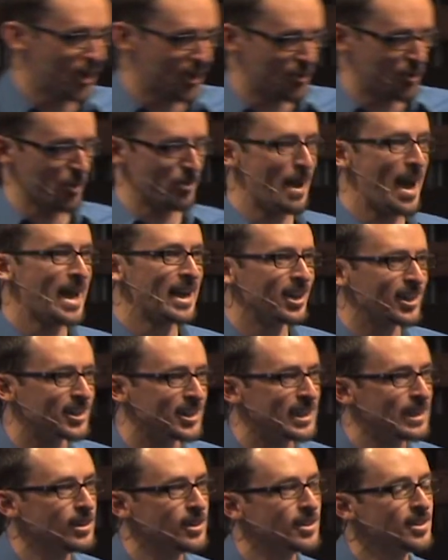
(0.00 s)
work
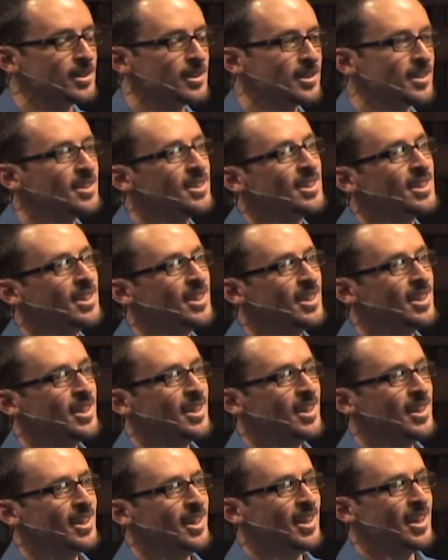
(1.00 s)
grammatically?
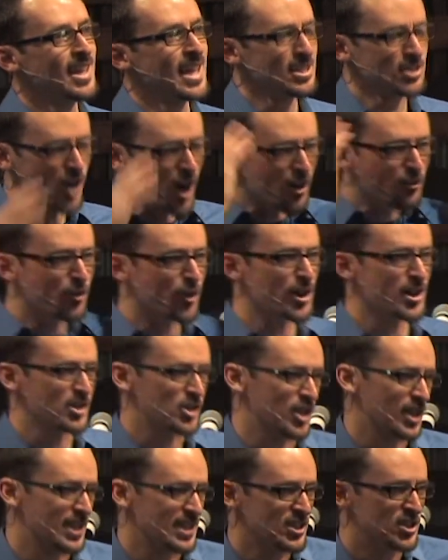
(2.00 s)
It's hard for
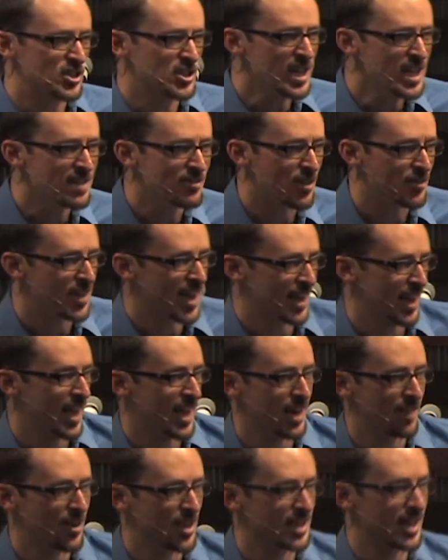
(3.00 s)
us to conceive of that
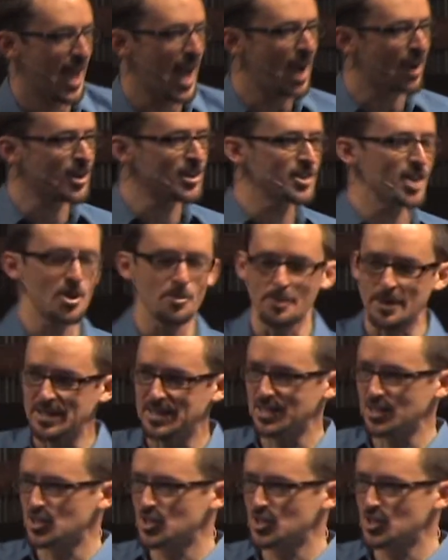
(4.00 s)
kind of idea. How can there be